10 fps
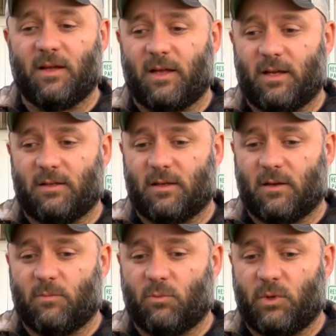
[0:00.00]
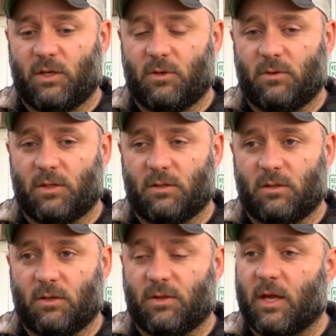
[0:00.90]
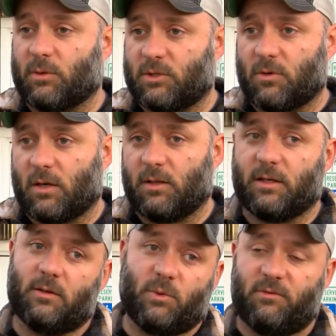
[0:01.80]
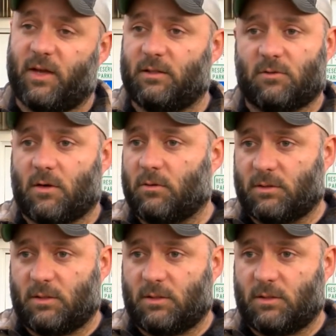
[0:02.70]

and uh, we knew that you know they were struggling, and we've had struggles